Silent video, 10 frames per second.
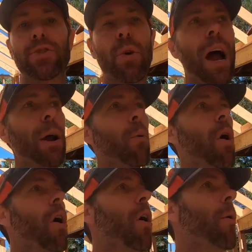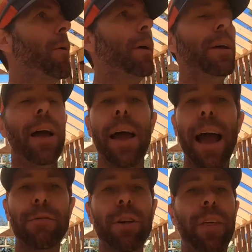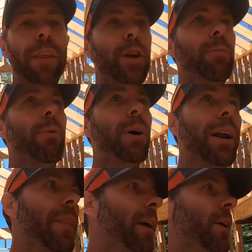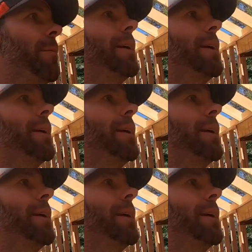drywall, everything that you put in there to